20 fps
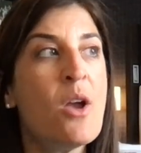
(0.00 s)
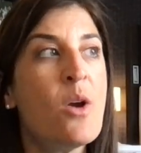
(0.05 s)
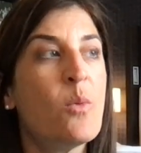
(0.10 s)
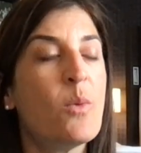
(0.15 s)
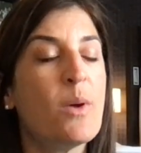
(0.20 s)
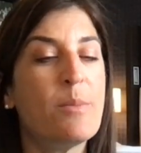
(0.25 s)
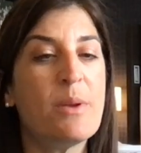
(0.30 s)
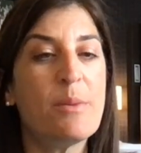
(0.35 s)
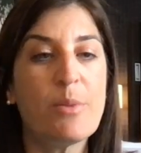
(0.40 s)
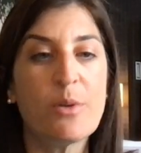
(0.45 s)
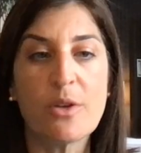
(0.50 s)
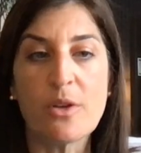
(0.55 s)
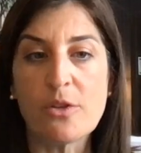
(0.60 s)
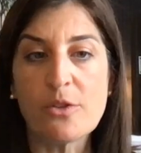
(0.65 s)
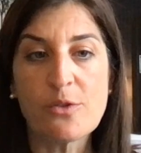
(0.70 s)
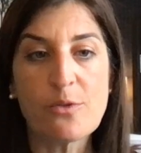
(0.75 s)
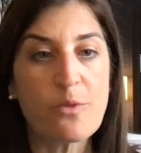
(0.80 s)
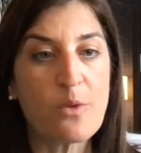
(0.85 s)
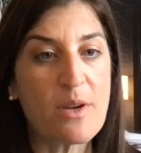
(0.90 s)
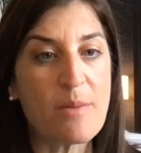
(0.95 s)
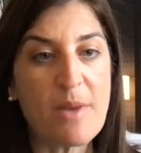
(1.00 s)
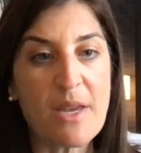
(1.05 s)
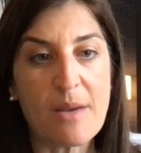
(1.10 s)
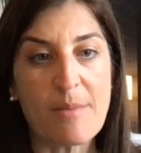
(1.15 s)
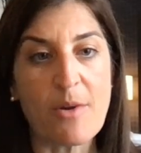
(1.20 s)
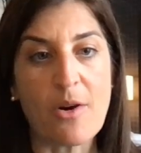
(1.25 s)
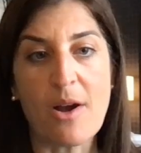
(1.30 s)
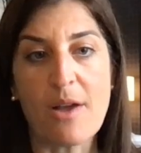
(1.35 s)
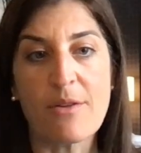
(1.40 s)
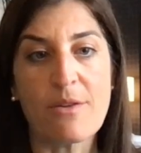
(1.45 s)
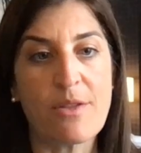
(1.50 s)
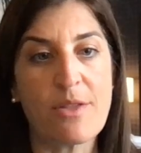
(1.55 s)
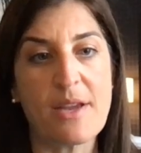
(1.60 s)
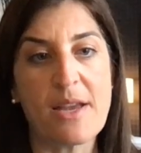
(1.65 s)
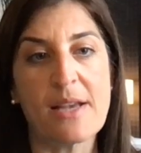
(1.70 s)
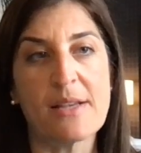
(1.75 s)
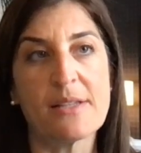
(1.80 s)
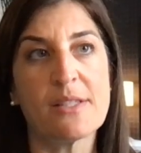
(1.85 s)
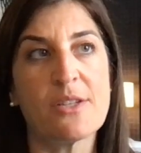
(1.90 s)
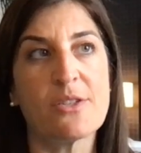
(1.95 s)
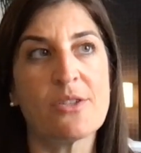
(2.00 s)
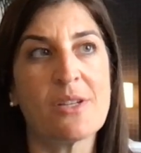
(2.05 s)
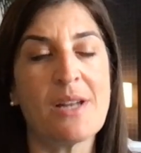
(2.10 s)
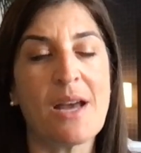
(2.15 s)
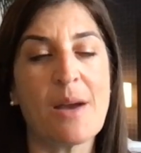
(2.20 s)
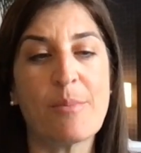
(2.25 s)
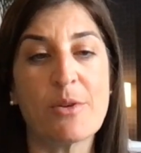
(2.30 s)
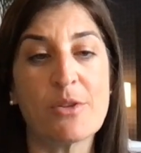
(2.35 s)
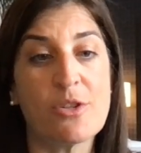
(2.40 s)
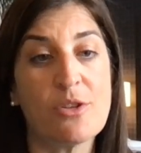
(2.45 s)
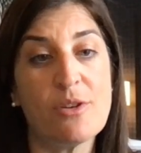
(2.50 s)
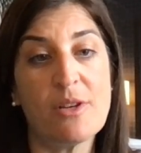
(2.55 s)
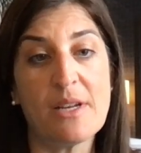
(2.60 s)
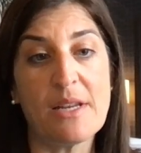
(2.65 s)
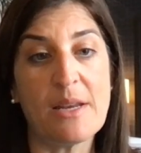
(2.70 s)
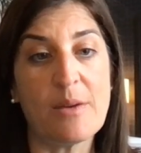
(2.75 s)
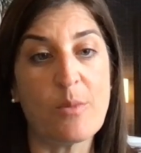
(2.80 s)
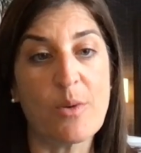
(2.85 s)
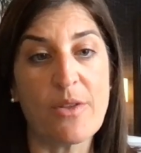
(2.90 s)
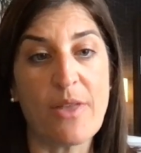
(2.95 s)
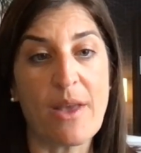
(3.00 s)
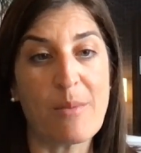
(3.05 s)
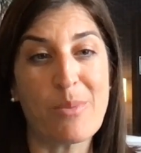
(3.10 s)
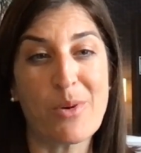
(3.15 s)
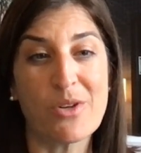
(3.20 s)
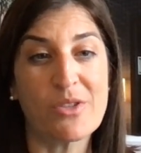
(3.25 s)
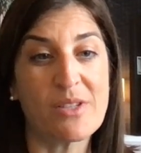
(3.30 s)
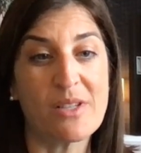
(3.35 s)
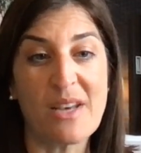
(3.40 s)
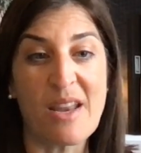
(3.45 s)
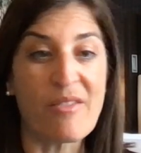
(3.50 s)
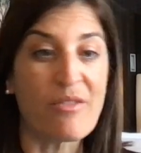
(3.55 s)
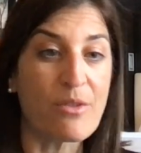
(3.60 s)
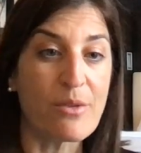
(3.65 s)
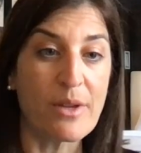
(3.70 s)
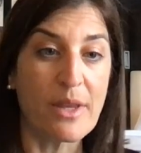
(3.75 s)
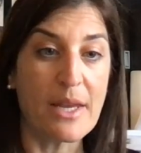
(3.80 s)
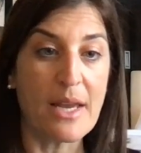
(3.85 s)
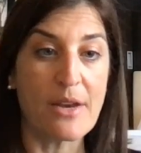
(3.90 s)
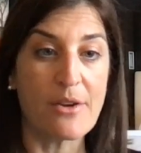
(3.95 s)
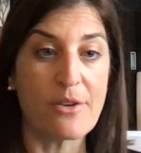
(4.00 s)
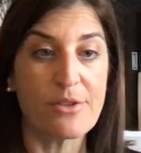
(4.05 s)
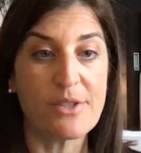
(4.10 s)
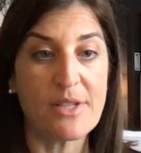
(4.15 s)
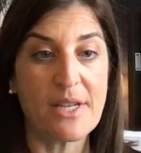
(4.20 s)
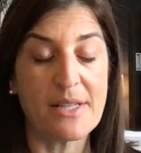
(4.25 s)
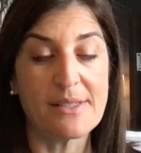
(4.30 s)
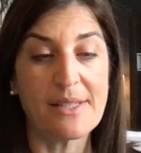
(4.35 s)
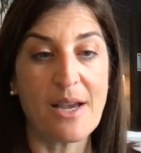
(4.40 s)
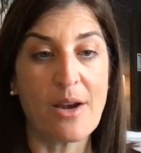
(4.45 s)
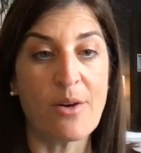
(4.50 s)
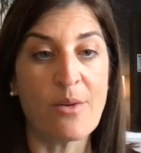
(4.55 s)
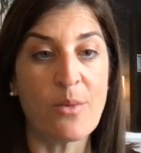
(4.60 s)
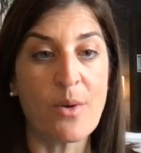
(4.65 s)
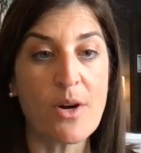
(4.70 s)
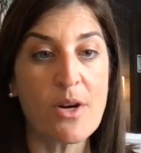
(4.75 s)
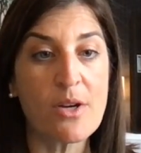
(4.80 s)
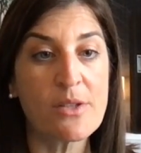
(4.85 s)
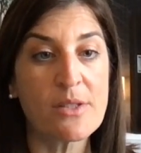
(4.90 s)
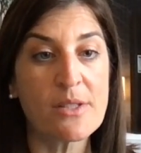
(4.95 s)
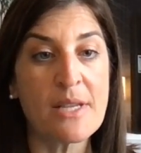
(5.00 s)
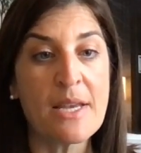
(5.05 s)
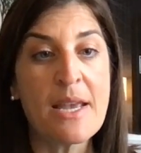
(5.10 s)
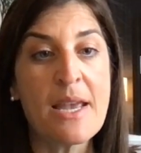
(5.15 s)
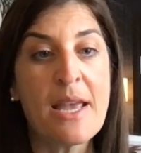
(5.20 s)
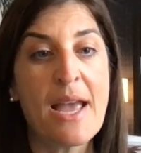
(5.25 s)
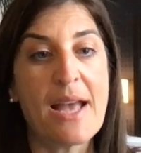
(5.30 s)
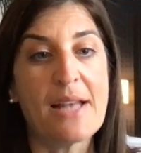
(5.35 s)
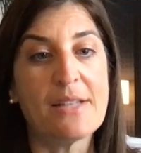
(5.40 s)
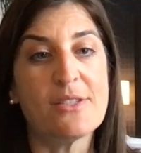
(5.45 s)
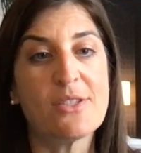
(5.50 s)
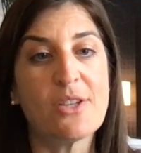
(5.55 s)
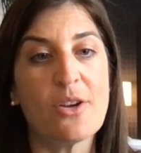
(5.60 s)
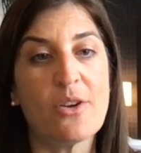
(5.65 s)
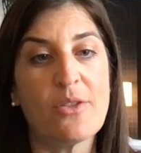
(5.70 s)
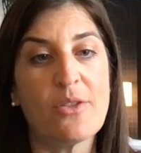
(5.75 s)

when people use freemium or other things, there's an opportunity where that person never really understands how it works. And so